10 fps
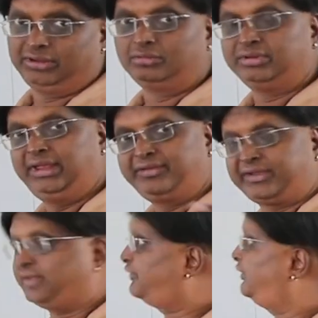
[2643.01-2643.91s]
No, he
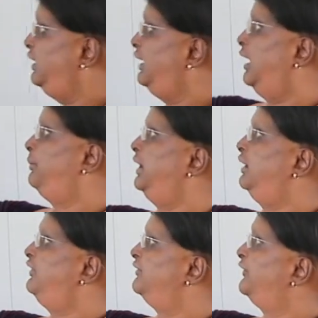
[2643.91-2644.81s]
says CAB,
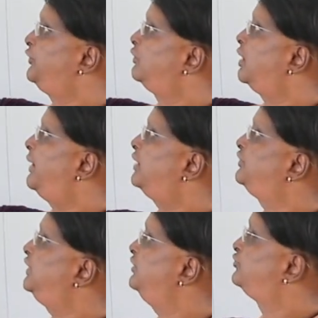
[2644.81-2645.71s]
the effective
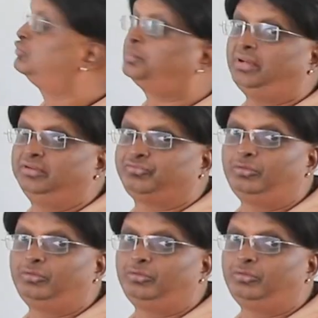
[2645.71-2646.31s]
capacity is 2.4